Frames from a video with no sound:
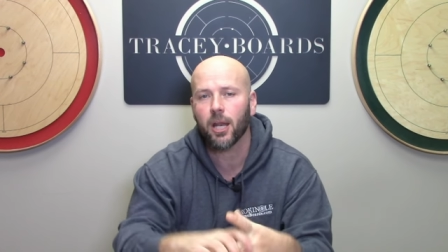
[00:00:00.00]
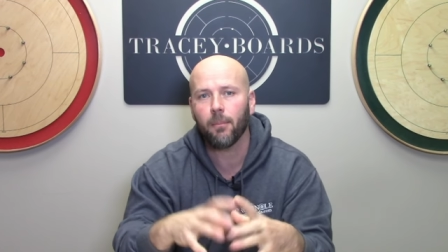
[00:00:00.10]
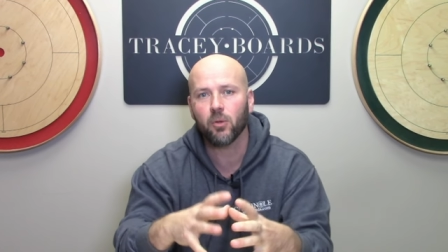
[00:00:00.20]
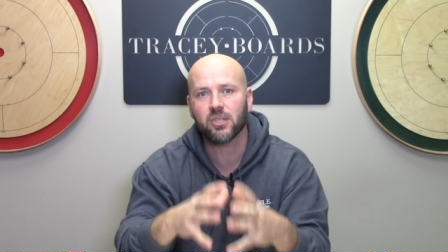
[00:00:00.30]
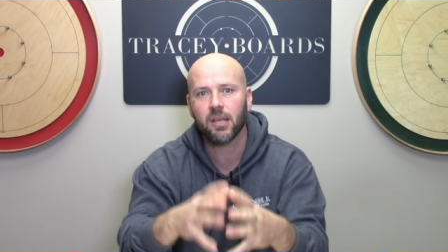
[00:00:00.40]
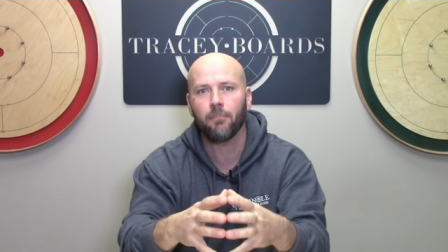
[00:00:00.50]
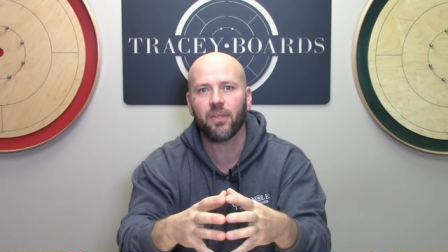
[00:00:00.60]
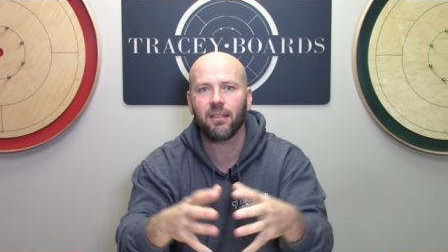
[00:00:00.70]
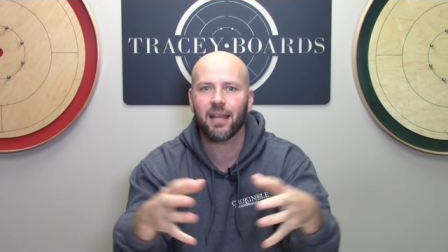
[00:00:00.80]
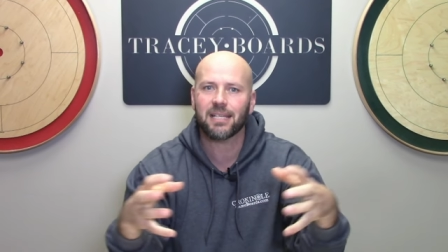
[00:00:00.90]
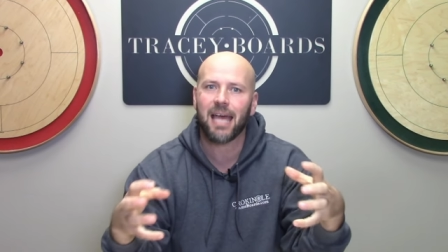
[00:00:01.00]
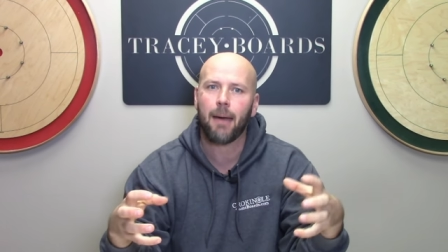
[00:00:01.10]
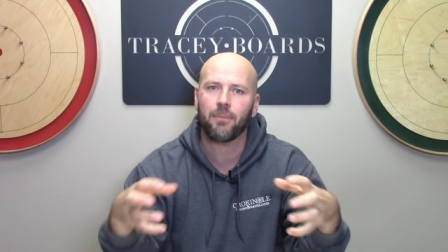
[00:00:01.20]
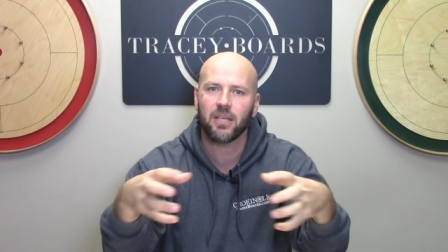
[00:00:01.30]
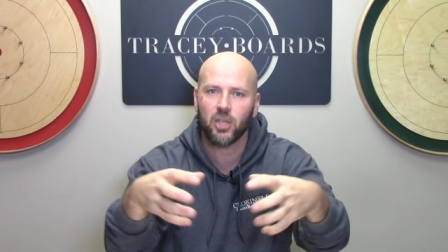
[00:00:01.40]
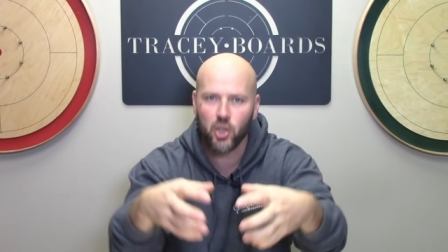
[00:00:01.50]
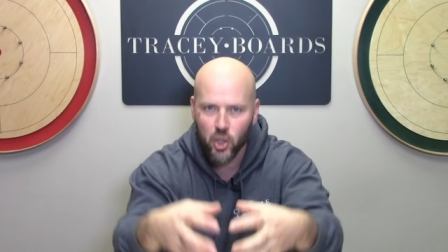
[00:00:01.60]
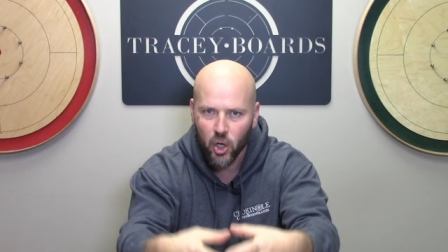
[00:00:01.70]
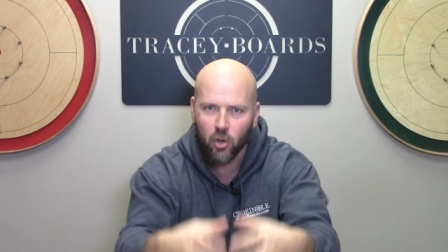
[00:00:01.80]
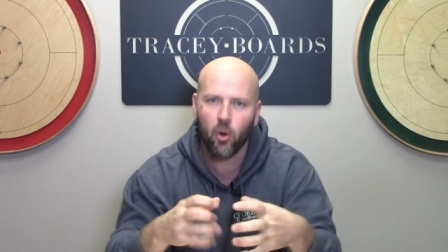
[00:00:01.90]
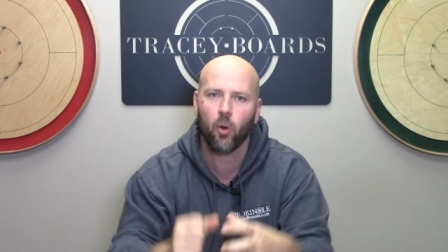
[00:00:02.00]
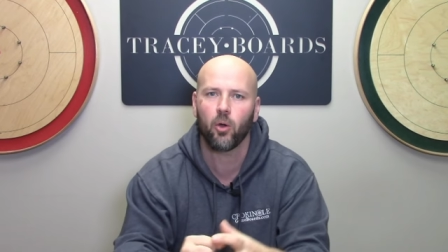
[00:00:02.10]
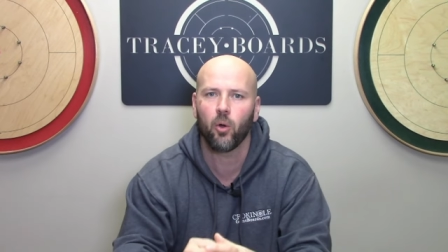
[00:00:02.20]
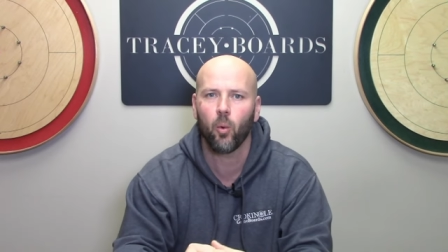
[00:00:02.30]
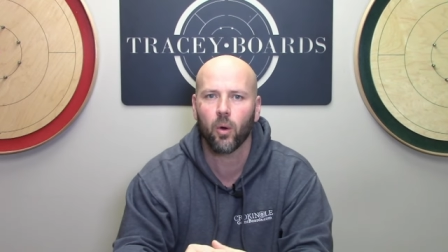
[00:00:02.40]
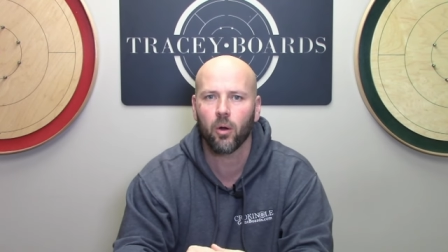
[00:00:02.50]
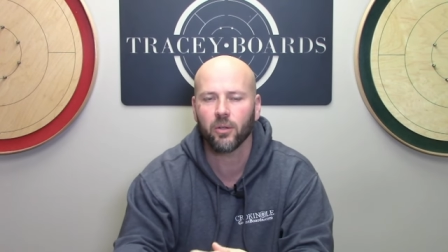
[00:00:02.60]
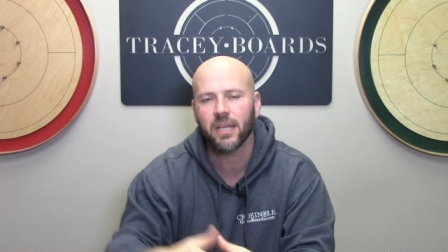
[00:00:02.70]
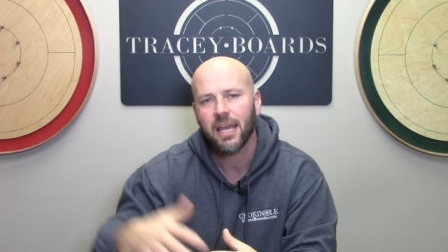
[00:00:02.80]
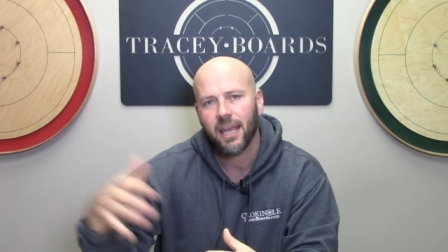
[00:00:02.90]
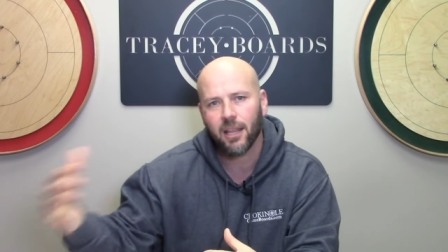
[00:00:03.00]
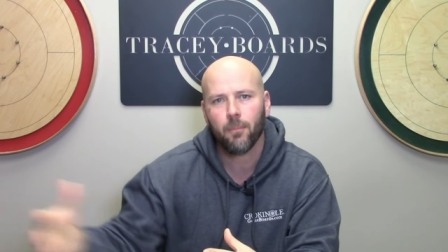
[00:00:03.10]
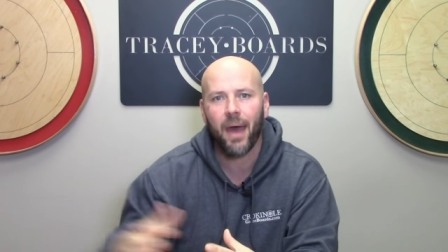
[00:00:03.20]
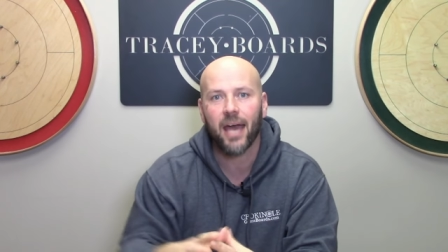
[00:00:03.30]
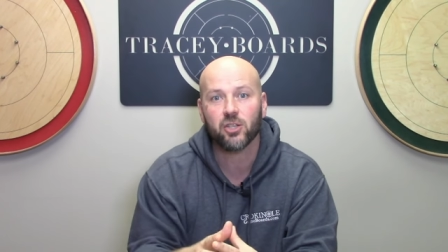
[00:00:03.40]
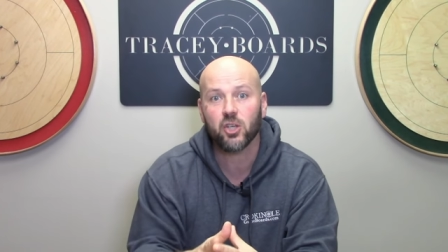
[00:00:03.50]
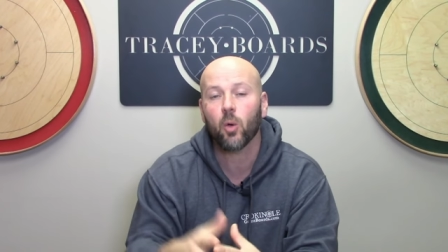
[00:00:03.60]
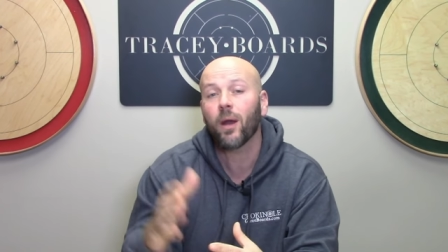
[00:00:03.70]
about something that has happened in your crokinole world in the past year,